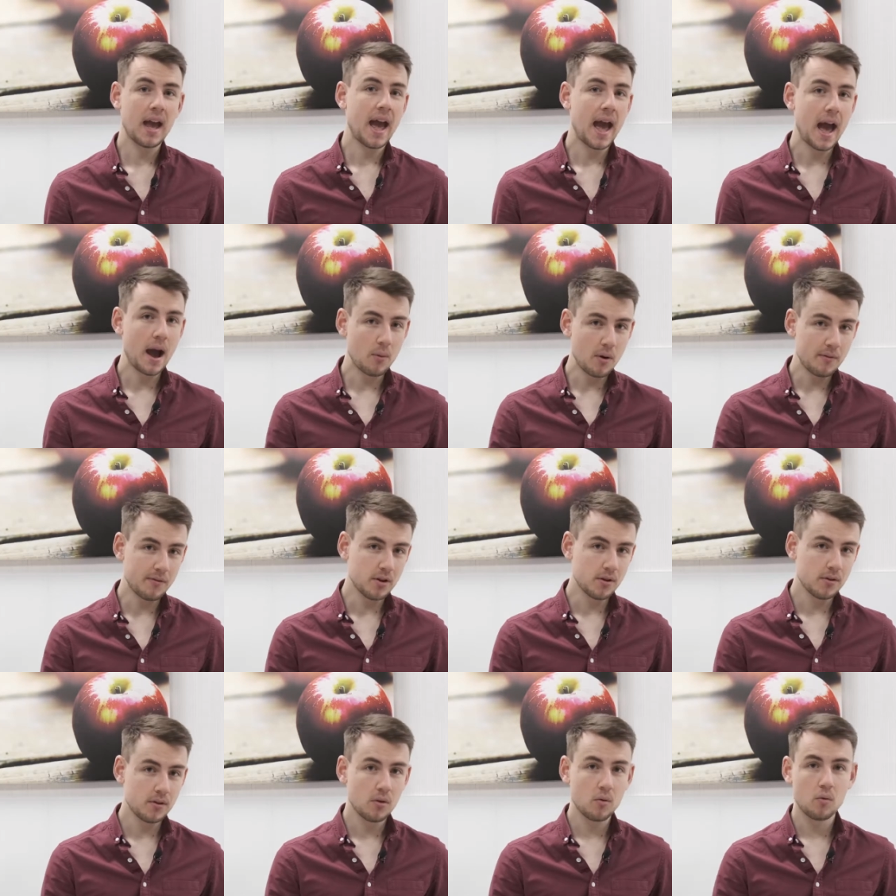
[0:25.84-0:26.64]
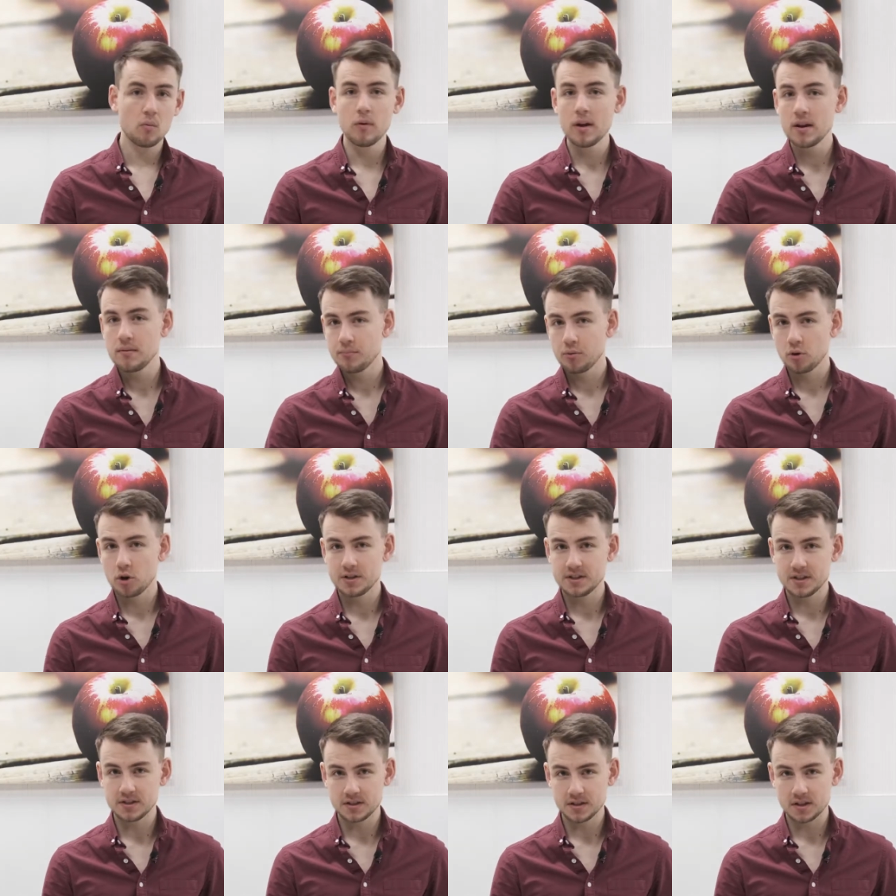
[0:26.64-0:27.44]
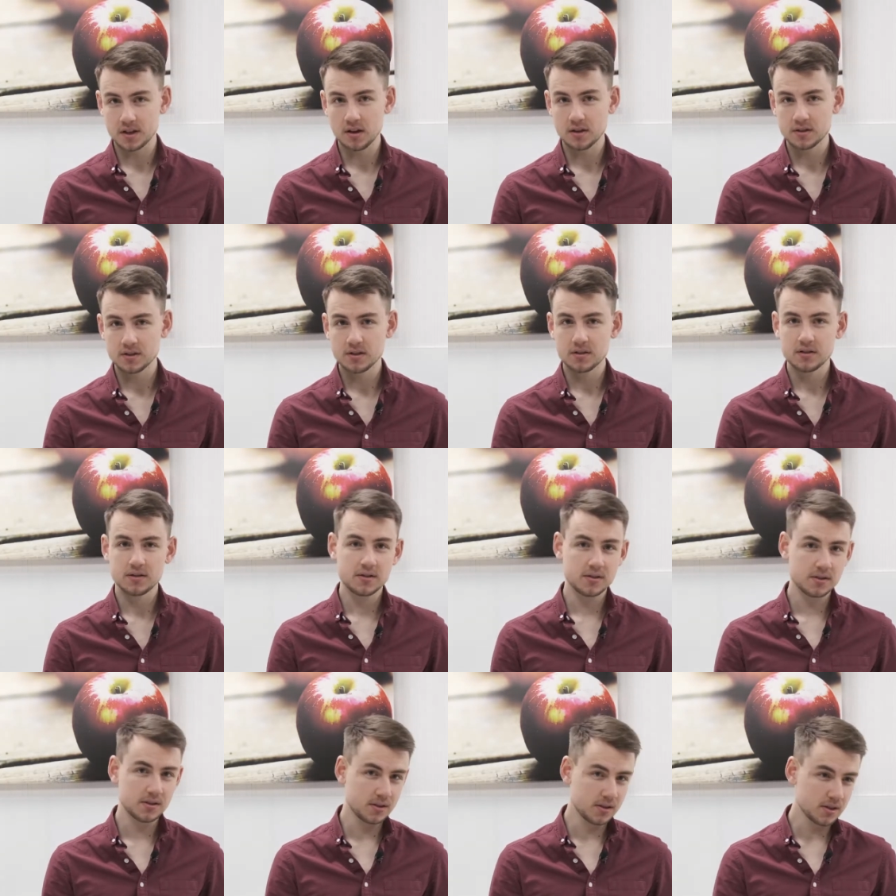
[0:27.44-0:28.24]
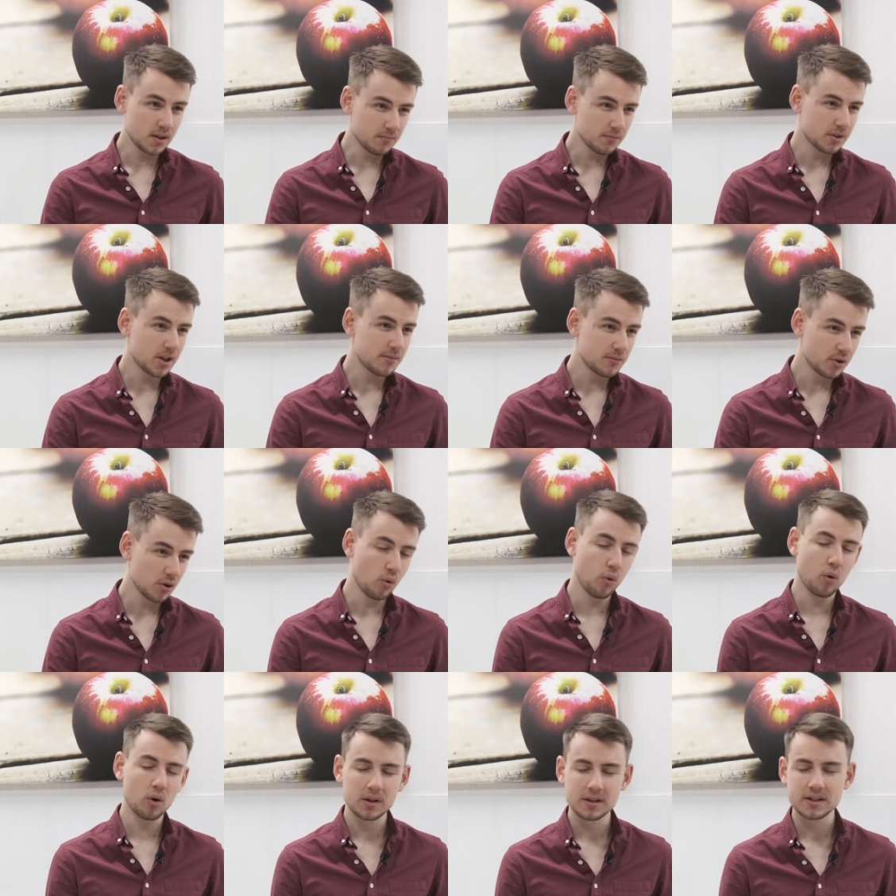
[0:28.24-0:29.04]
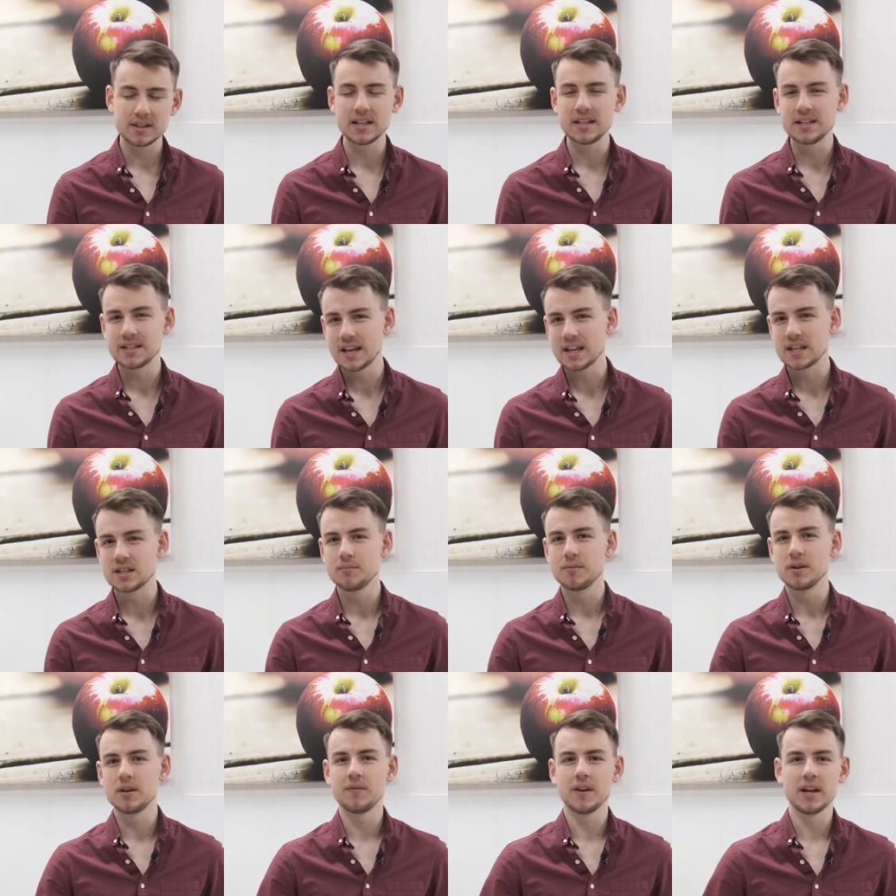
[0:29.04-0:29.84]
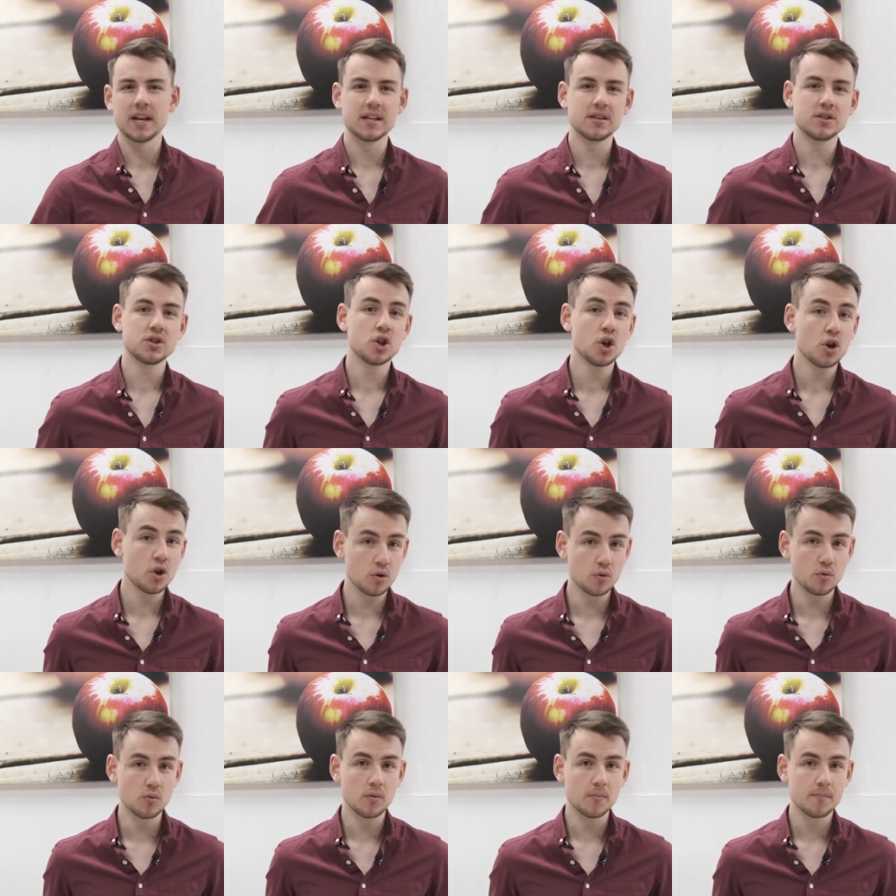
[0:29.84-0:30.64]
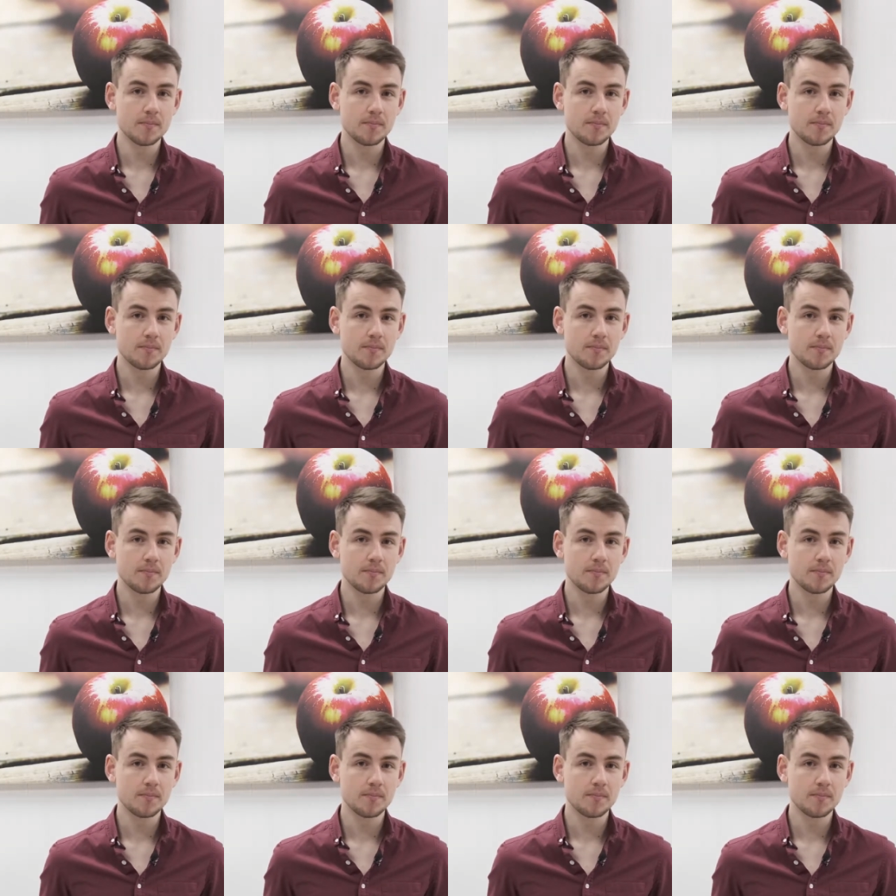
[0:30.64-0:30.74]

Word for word: However, when prices are cut, sometimes quality takes a bit of a hit too.